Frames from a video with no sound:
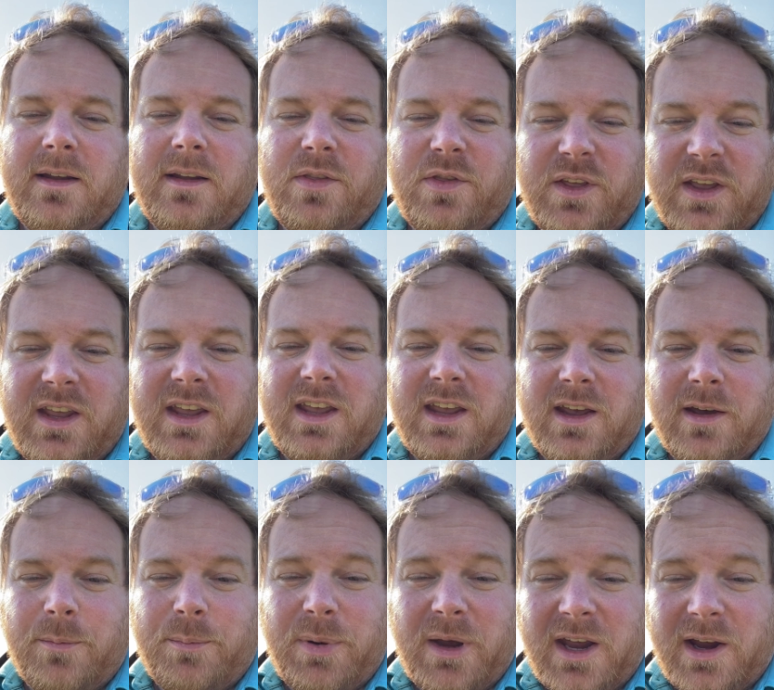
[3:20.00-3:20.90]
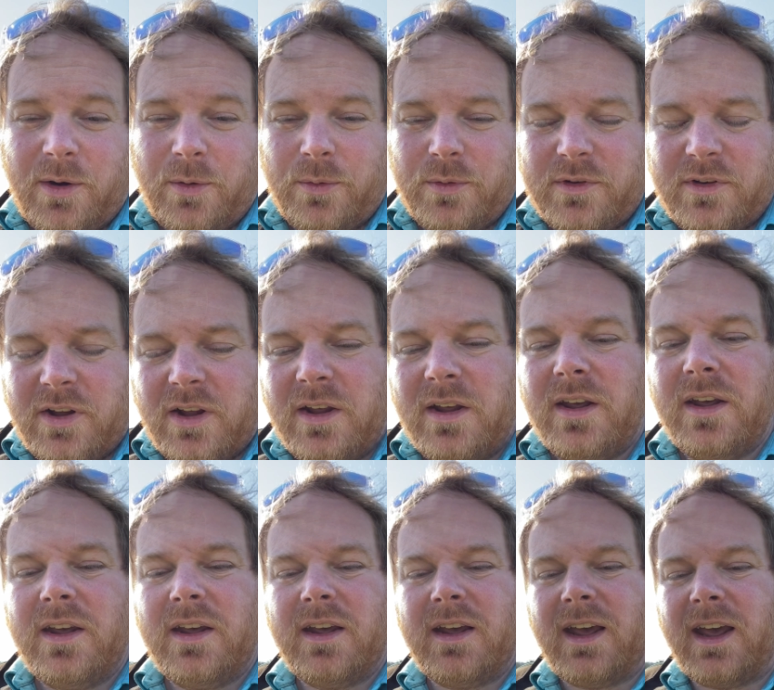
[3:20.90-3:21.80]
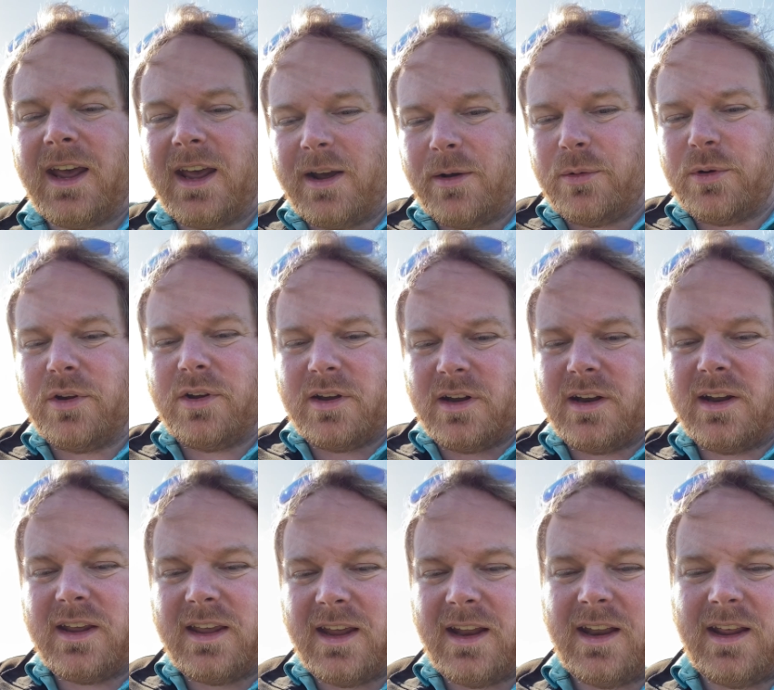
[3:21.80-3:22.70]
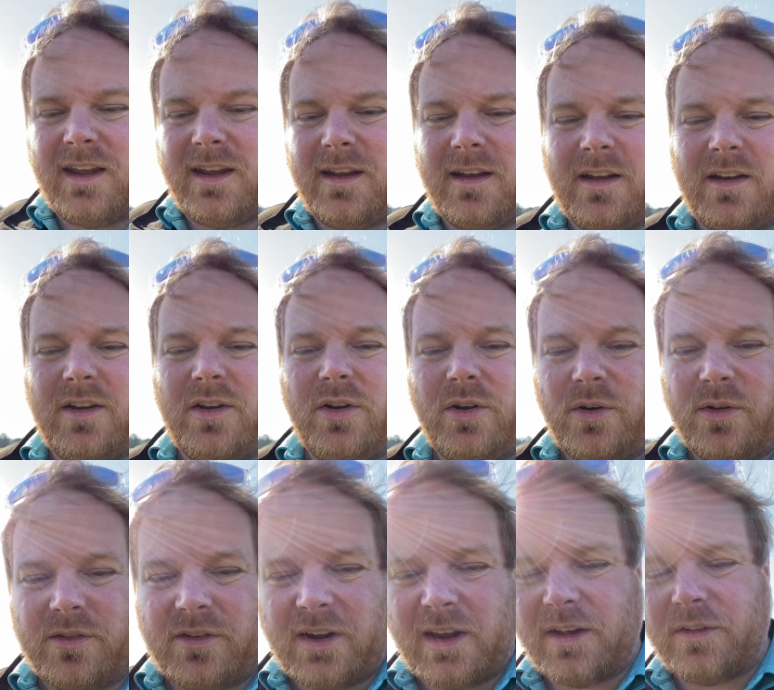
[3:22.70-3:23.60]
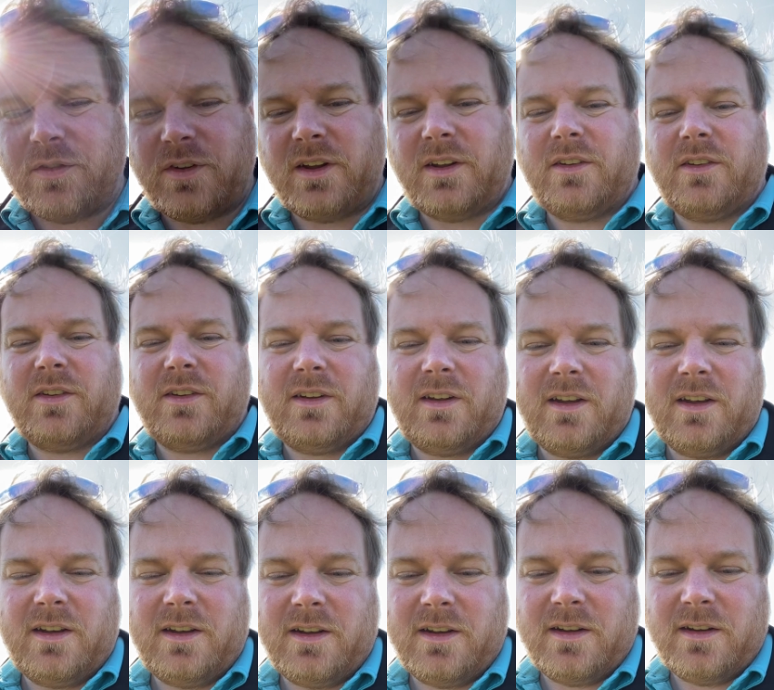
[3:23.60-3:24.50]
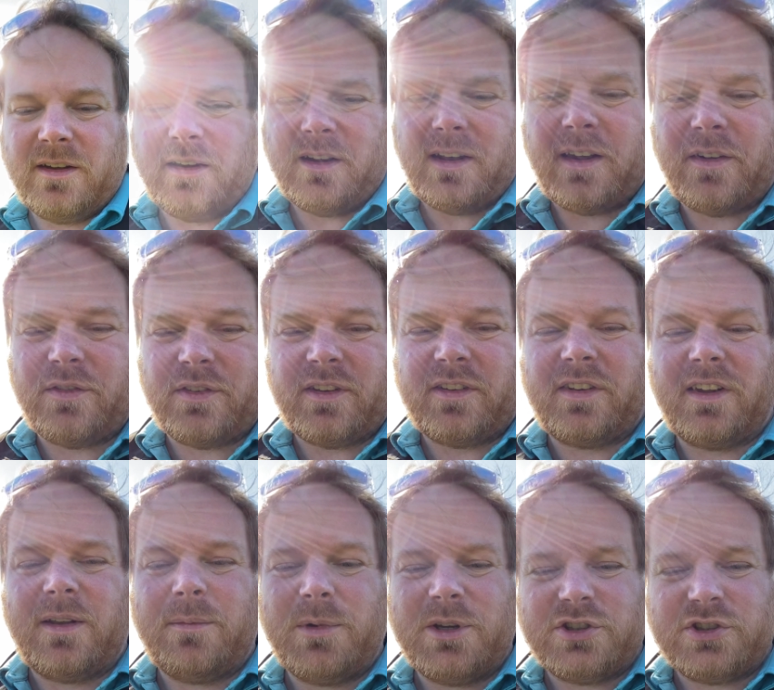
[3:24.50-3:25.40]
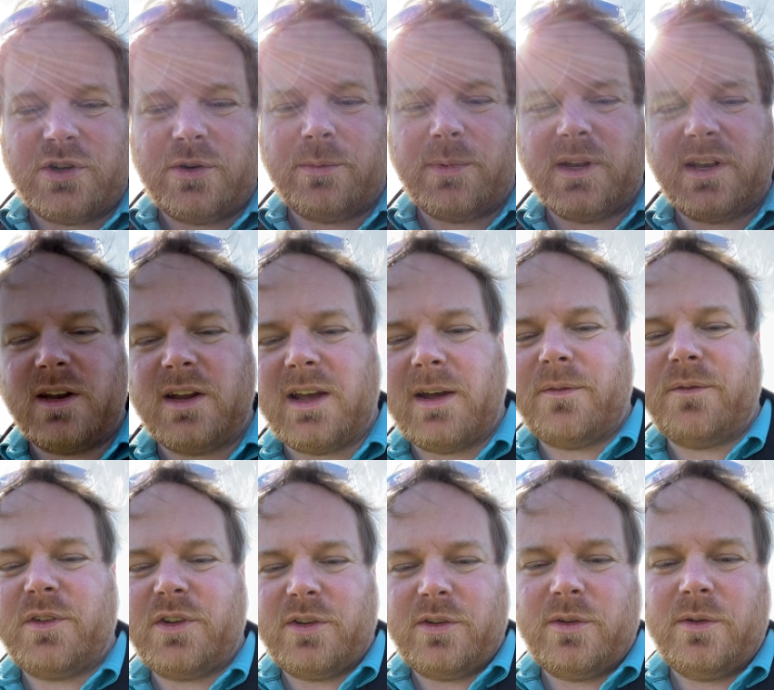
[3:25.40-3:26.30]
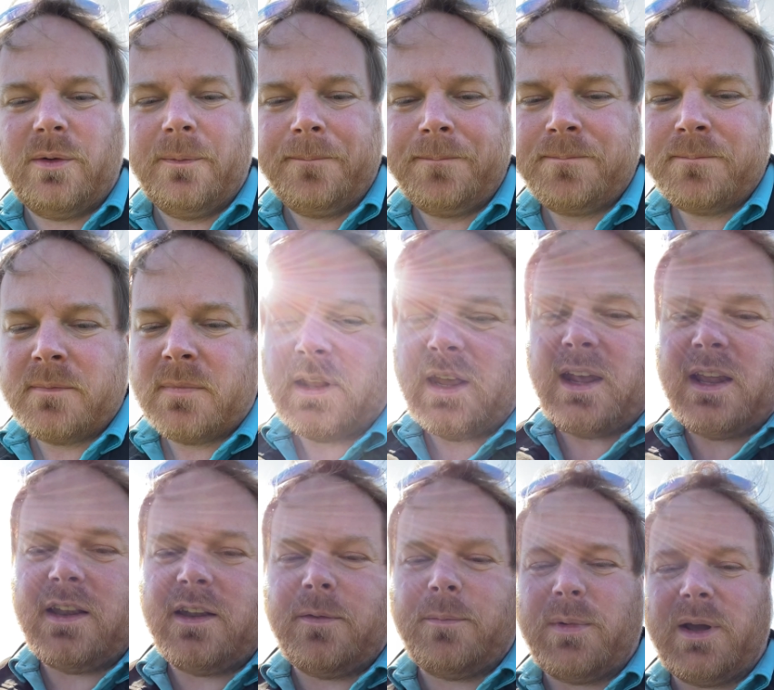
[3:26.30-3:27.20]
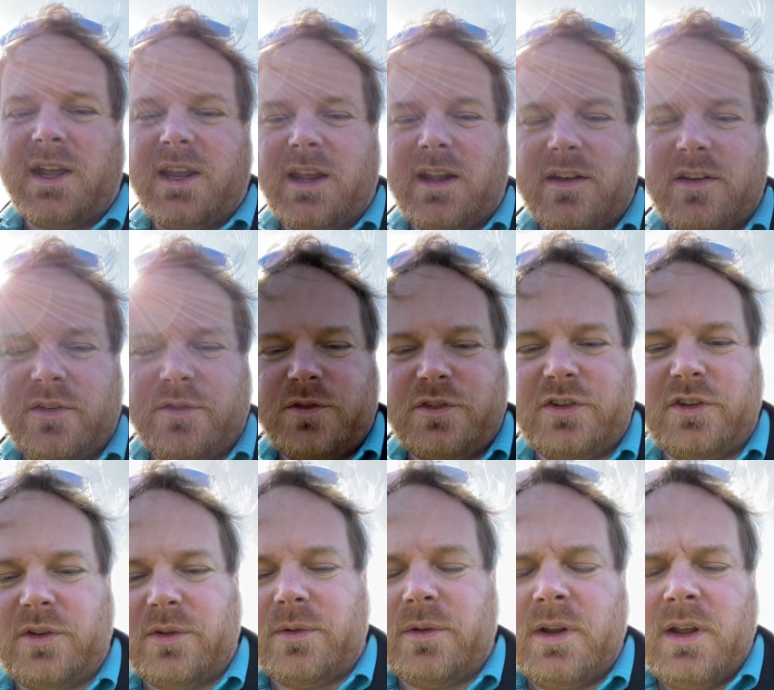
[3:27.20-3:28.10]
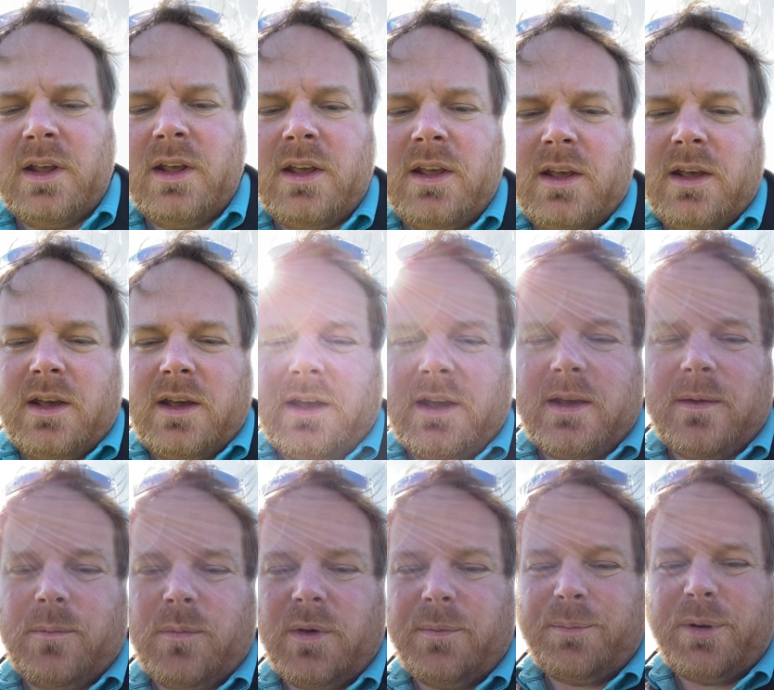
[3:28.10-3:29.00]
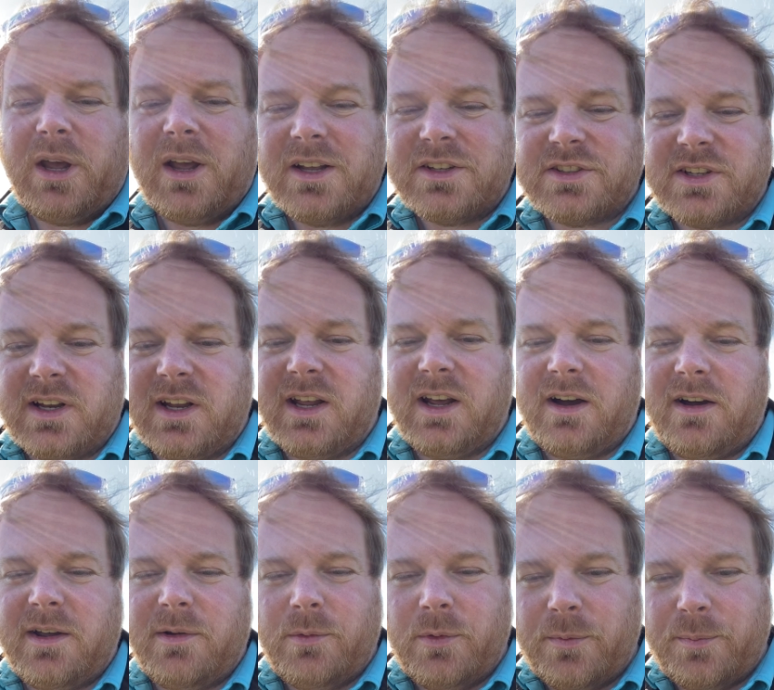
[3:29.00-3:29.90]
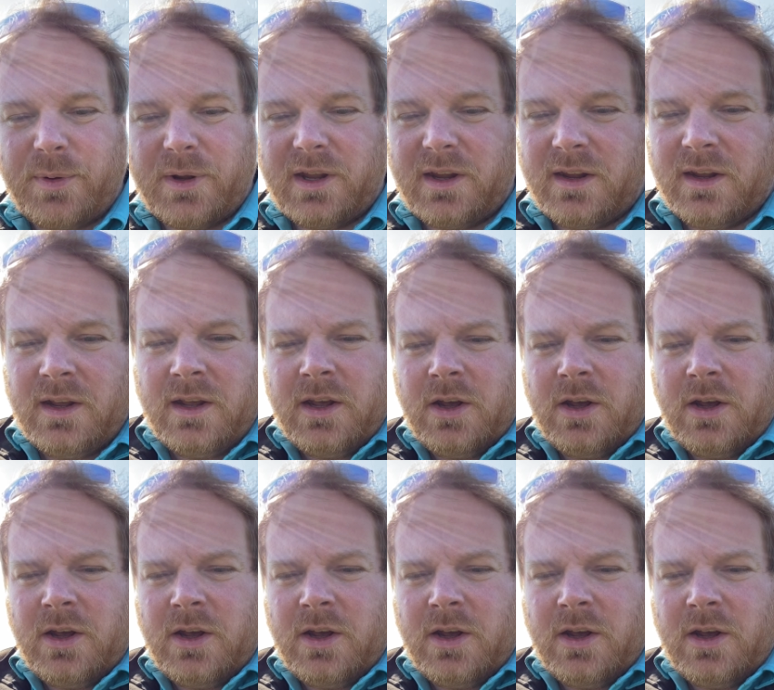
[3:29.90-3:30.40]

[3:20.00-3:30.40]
thinking about how you're going to get it and not have it have the same issue when you come to end of May, end of June. Personally, I would be